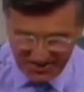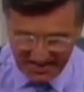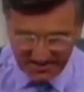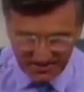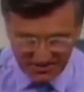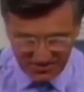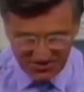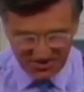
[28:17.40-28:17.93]

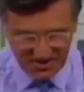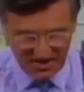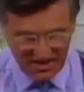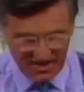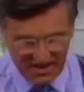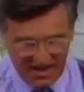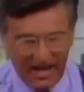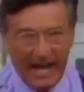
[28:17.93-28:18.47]
seconds
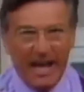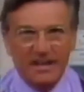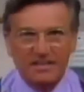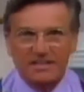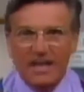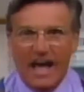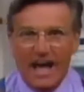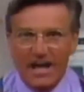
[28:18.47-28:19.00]

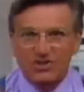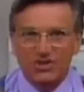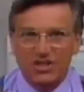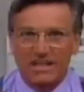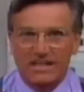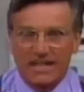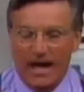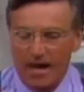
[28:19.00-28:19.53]
and
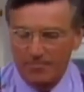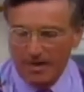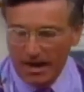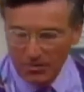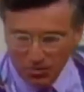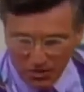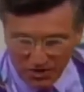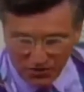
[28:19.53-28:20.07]
actually come
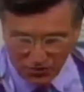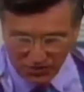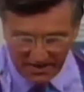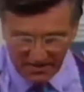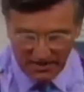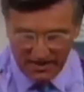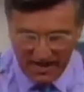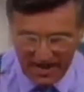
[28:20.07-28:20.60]
up with
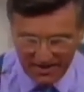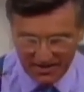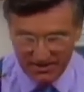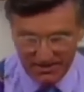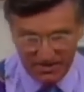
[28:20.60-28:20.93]
real onion.